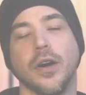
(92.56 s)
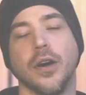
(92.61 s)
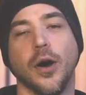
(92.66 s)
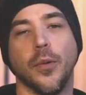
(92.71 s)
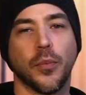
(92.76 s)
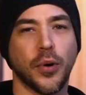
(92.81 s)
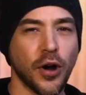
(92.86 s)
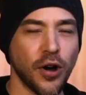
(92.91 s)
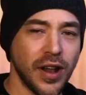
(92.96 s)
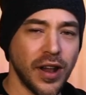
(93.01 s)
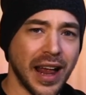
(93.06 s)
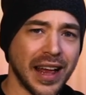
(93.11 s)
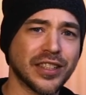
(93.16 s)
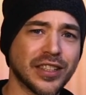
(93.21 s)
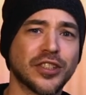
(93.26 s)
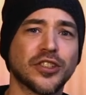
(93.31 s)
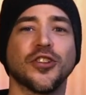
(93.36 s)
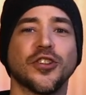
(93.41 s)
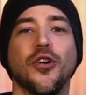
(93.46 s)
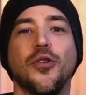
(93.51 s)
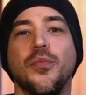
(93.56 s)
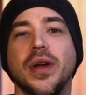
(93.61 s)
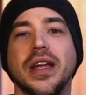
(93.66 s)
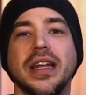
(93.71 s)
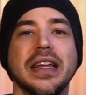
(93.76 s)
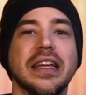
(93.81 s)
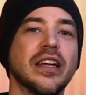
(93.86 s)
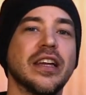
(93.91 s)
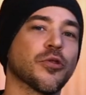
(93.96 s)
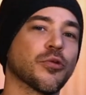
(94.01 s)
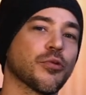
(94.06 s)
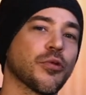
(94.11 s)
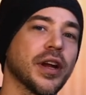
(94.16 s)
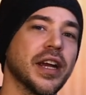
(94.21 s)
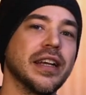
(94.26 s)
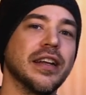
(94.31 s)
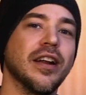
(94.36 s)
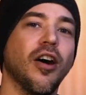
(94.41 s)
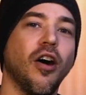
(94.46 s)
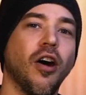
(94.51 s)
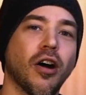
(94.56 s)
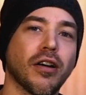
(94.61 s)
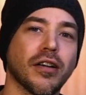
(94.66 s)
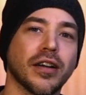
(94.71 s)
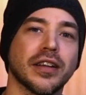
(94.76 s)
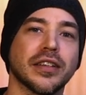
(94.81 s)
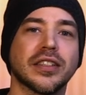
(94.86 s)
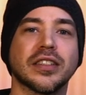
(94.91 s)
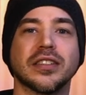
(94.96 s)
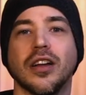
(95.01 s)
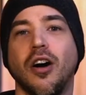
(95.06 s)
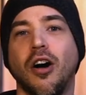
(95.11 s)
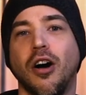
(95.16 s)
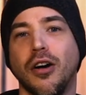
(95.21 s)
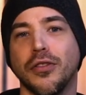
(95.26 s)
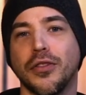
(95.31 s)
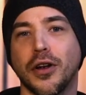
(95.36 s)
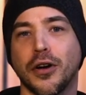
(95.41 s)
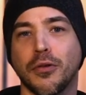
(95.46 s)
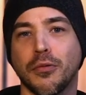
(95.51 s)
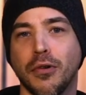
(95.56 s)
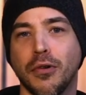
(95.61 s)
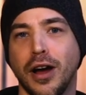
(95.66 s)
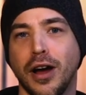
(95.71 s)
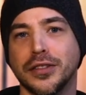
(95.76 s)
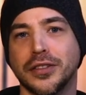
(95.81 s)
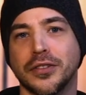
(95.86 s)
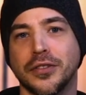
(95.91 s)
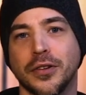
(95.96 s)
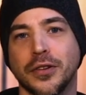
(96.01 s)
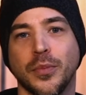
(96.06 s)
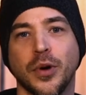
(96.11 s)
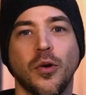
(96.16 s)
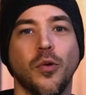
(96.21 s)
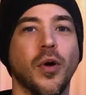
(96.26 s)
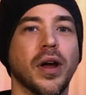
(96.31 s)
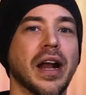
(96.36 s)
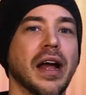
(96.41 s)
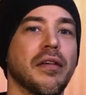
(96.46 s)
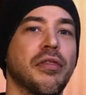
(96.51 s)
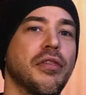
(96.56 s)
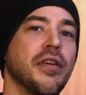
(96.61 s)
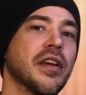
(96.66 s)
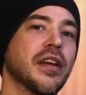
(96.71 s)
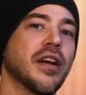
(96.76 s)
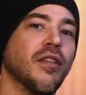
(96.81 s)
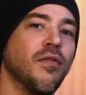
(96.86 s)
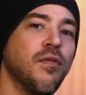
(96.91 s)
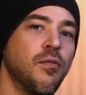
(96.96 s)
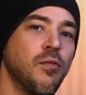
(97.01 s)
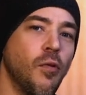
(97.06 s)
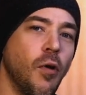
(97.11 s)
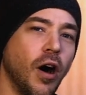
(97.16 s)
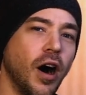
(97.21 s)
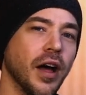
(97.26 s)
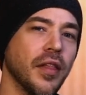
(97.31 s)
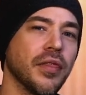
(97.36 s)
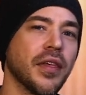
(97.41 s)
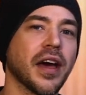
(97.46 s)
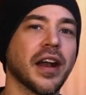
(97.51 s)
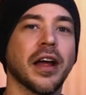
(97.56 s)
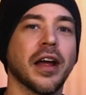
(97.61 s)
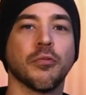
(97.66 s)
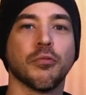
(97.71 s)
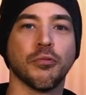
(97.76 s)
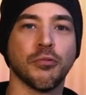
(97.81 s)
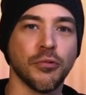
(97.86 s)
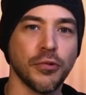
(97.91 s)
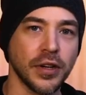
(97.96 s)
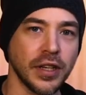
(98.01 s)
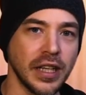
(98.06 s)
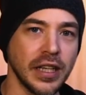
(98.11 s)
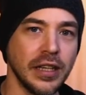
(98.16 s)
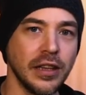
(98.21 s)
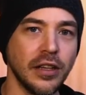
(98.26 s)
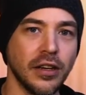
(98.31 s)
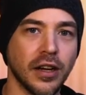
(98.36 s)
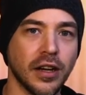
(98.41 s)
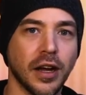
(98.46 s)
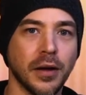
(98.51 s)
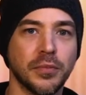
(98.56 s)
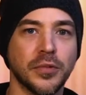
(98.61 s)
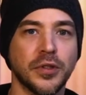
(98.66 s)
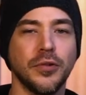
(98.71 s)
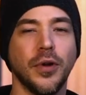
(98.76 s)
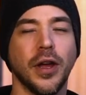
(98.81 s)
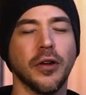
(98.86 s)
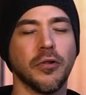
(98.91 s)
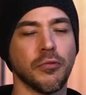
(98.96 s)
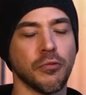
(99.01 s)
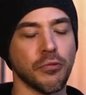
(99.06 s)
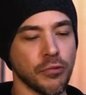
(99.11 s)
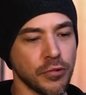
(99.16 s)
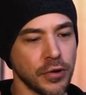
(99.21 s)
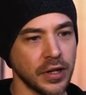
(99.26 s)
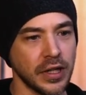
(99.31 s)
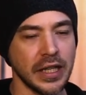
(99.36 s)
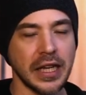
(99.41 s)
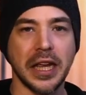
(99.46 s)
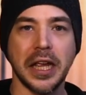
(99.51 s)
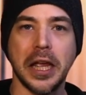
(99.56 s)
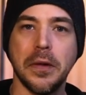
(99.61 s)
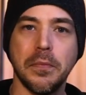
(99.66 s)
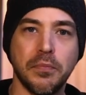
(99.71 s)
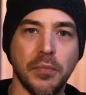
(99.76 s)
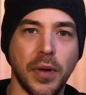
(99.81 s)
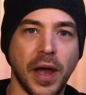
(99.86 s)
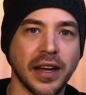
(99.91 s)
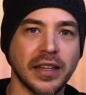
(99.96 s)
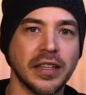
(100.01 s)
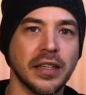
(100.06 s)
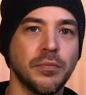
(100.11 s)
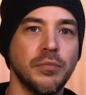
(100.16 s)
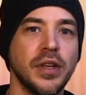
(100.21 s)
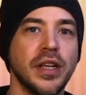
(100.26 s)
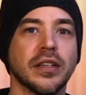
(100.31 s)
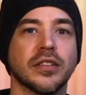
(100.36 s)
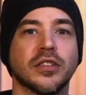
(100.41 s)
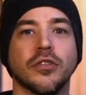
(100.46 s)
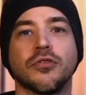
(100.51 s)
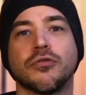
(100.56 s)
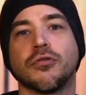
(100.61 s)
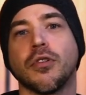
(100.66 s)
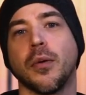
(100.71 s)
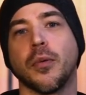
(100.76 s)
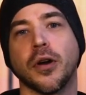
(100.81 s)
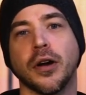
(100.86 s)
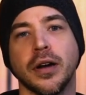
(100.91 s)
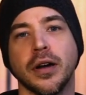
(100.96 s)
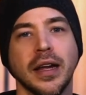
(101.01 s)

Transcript: Pearl has so many great artists on their roster, but when I think of one that I really look up to and really impacted me as a drummer,